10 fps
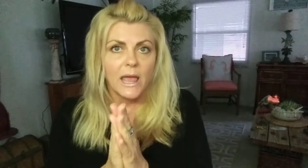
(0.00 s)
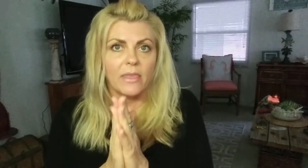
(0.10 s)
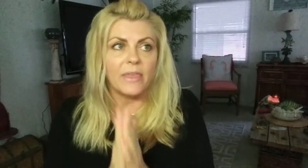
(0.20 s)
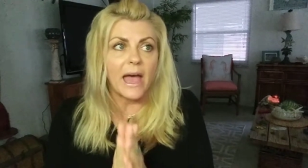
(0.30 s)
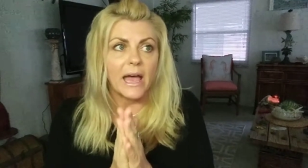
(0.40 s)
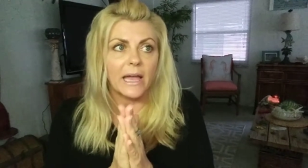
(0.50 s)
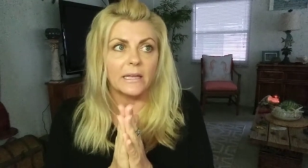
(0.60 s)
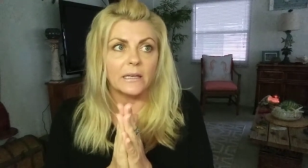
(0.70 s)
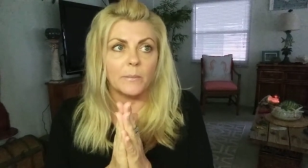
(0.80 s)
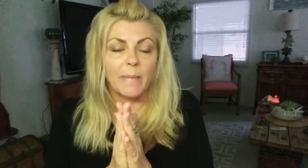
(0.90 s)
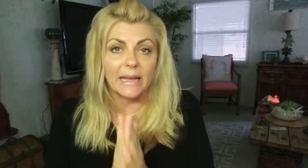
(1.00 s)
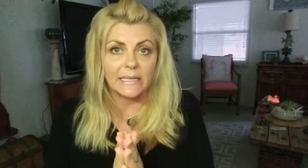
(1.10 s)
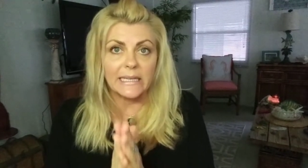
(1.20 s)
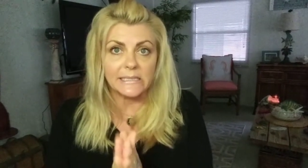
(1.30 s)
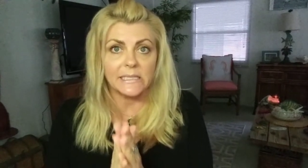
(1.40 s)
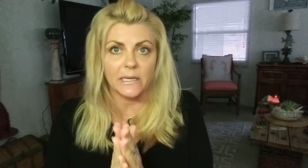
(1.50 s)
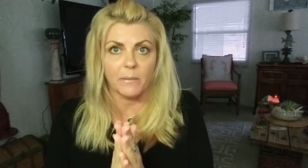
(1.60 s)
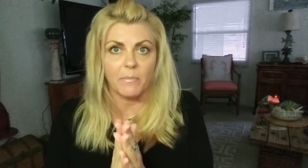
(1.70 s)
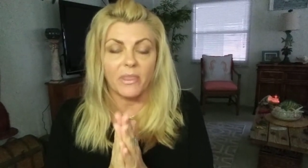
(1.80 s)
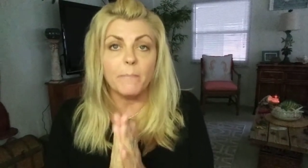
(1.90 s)
that
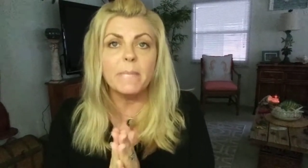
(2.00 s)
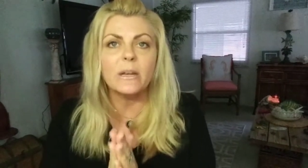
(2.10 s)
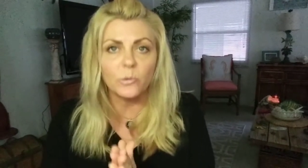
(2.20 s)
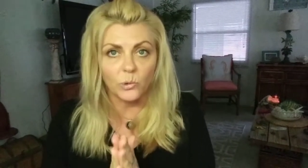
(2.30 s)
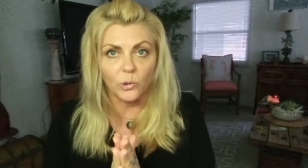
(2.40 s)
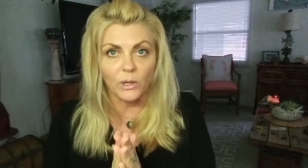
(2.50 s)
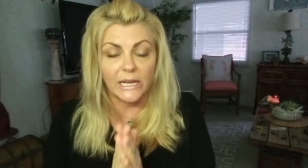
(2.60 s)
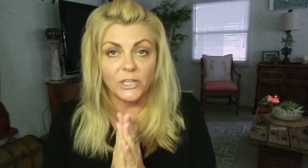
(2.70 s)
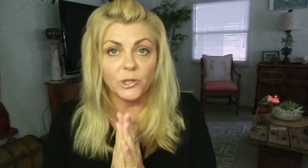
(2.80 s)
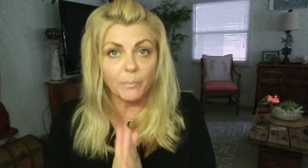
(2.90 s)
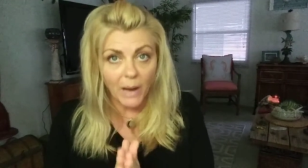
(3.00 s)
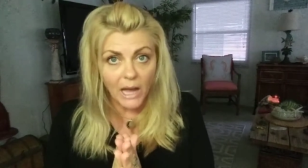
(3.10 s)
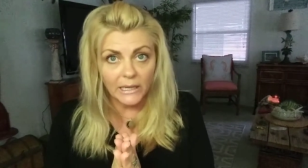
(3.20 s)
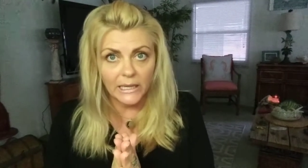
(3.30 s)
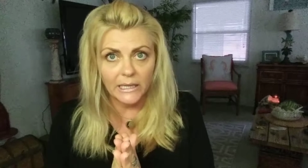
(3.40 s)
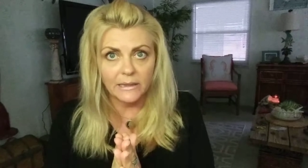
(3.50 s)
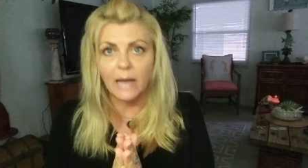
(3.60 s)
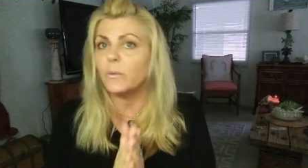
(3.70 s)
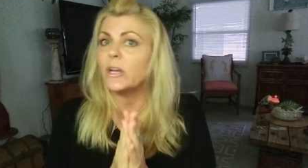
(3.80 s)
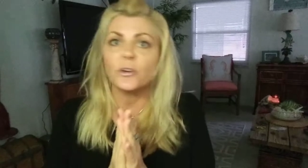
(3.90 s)
magnesium, the mineral in your body
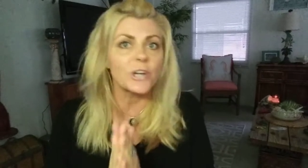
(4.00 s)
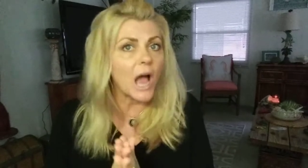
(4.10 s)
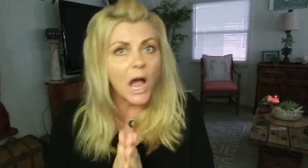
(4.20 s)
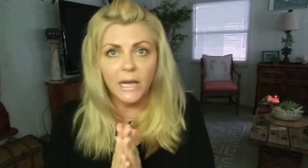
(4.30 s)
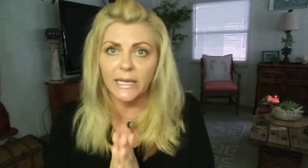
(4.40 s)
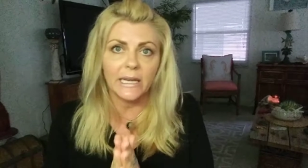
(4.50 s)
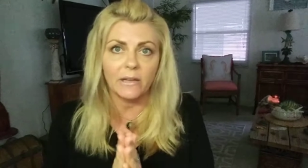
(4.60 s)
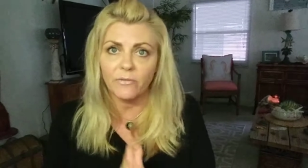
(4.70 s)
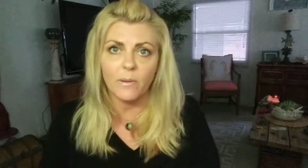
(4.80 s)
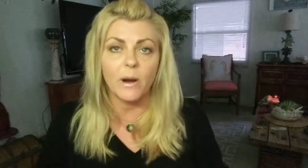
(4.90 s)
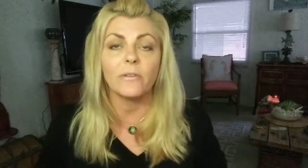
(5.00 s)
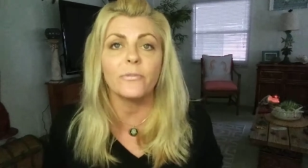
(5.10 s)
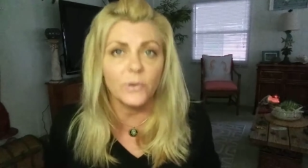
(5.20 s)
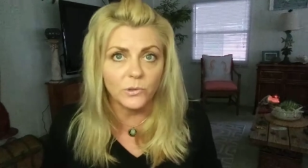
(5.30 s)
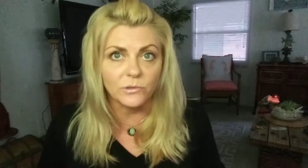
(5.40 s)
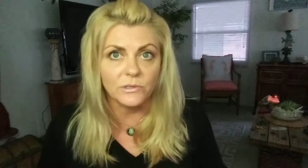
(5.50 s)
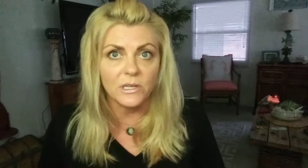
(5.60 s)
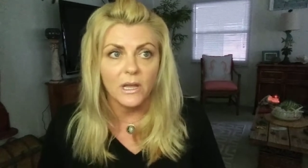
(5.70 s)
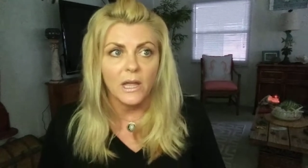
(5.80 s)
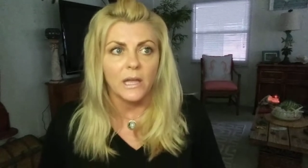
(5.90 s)
that we are not getting from our
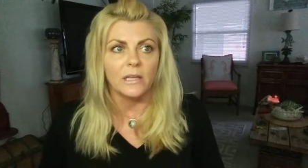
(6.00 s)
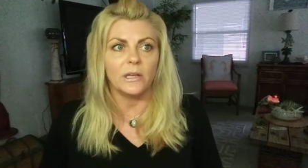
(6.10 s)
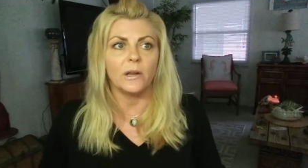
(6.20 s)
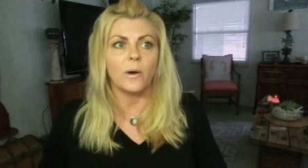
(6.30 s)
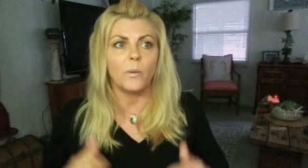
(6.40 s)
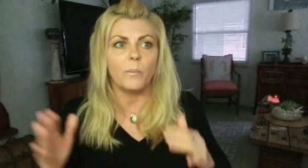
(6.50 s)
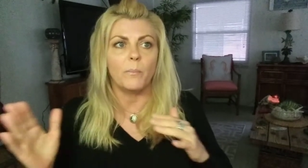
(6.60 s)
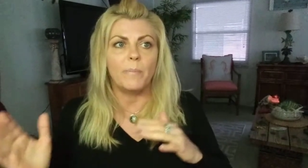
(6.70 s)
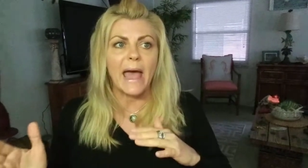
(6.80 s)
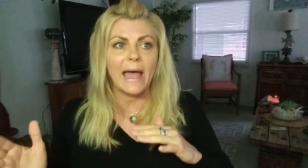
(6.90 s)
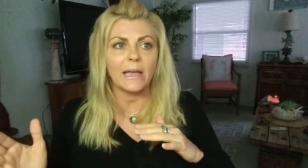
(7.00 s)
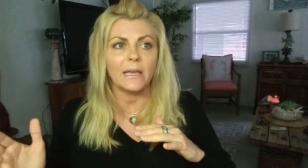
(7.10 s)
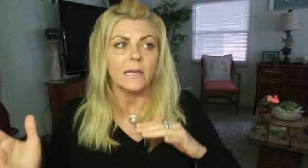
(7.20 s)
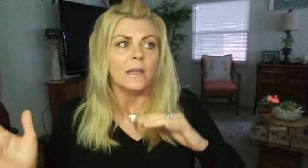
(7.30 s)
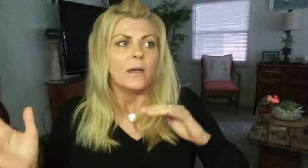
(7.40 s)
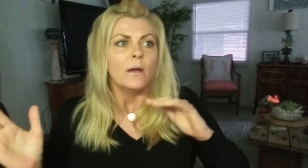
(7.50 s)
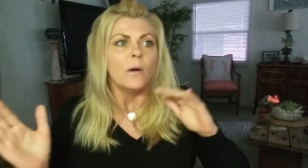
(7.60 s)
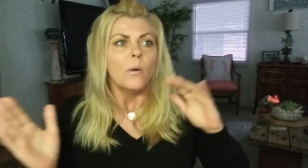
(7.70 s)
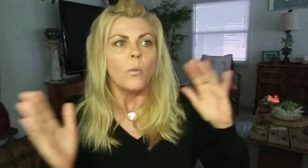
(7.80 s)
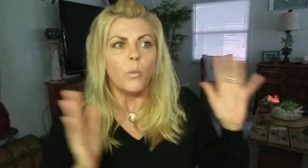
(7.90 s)
foods. You know, back
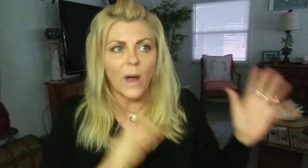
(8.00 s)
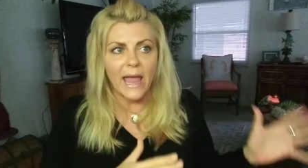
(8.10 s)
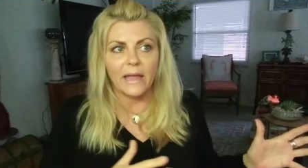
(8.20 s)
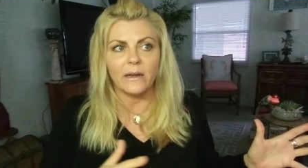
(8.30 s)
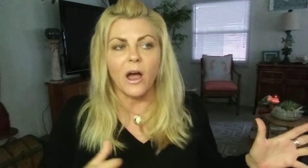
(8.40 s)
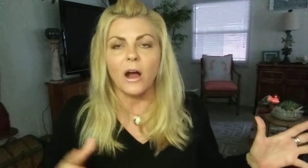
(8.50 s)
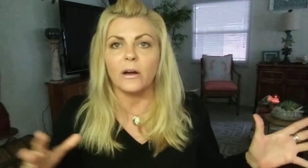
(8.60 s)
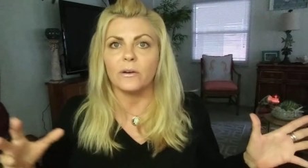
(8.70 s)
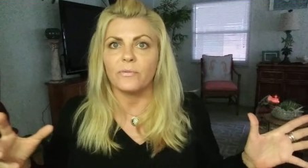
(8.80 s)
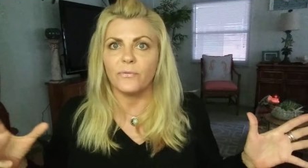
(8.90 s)
when our